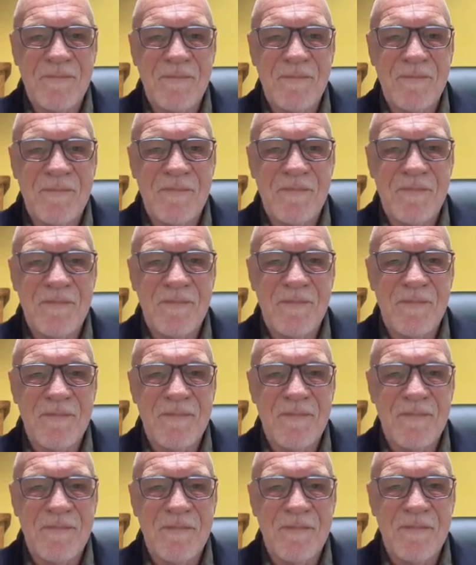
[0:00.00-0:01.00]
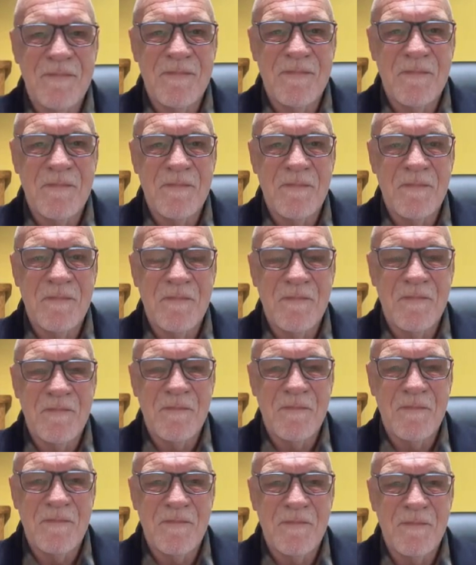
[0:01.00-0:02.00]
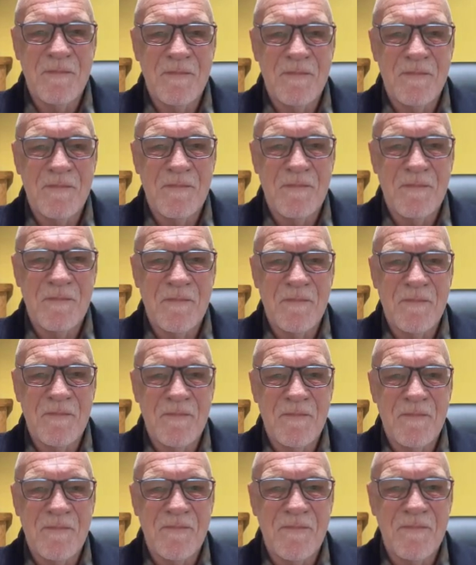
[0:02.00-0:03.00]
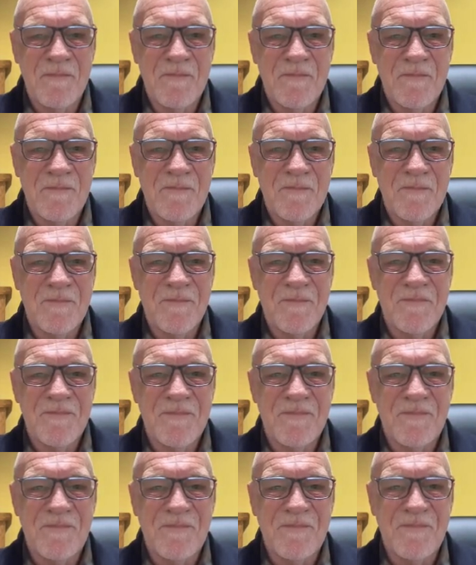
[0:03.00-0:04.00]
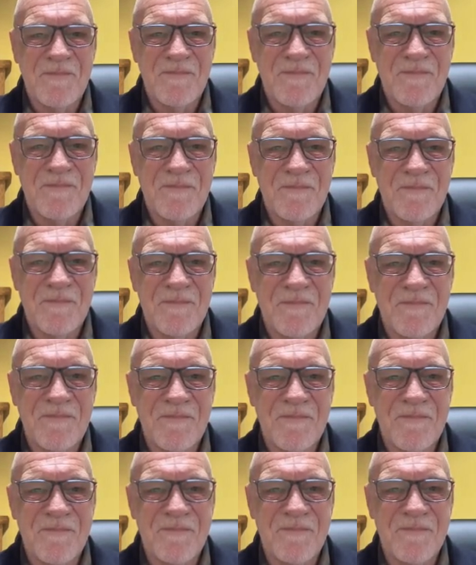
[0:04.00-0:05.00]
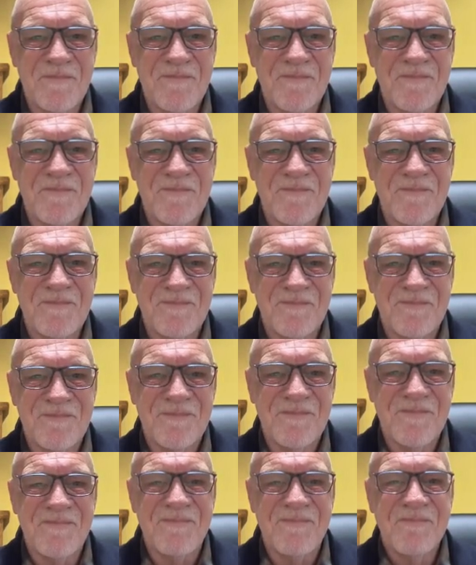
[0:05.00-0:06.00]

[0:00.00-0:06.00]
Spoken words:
No words are spoken by the person on screen.